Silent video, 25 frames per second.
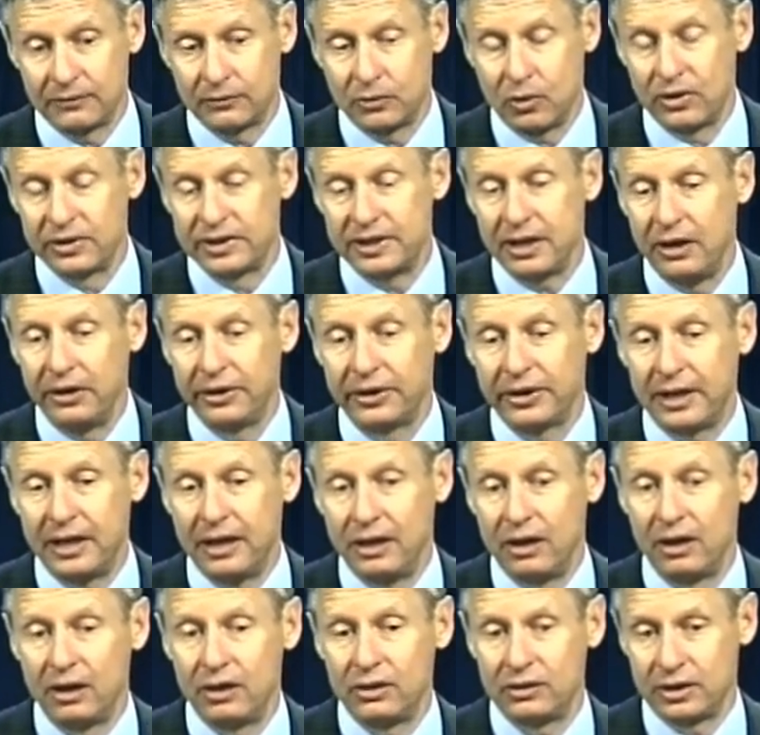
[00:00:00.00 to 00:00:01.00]
of course health
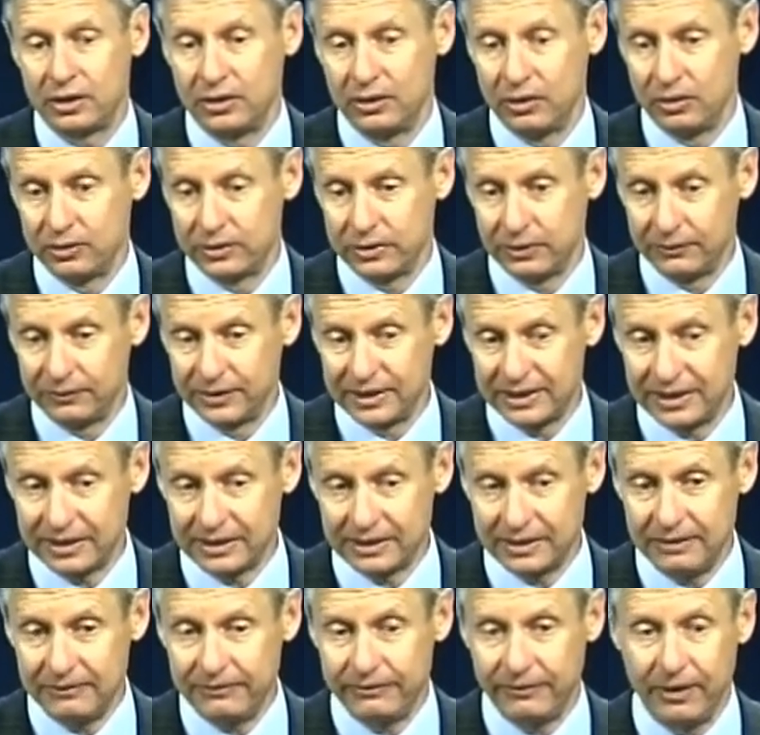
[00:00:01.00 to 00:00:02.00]
care to those over
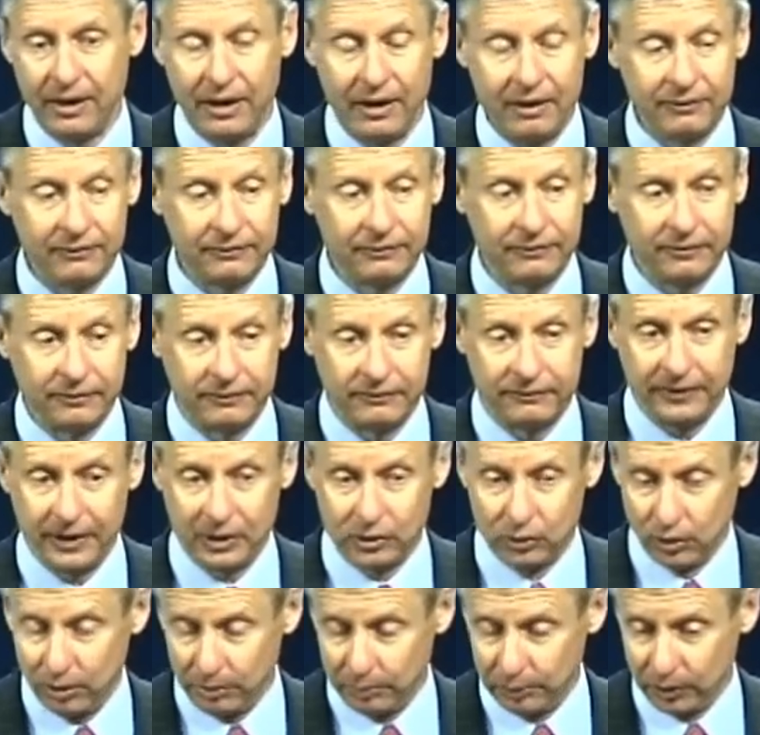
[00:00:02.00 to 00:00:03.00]
65,
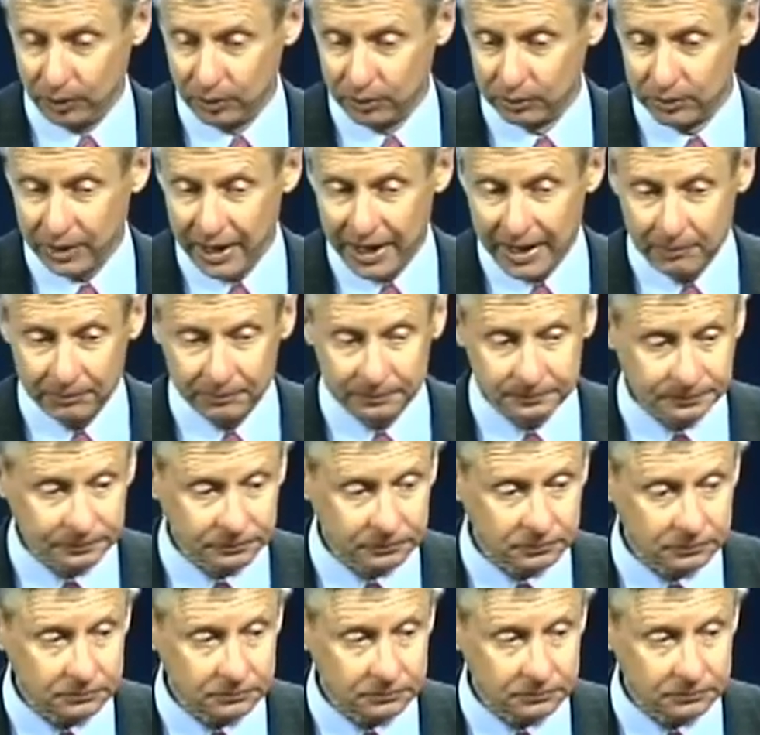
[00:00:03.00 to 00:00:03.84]
federal program,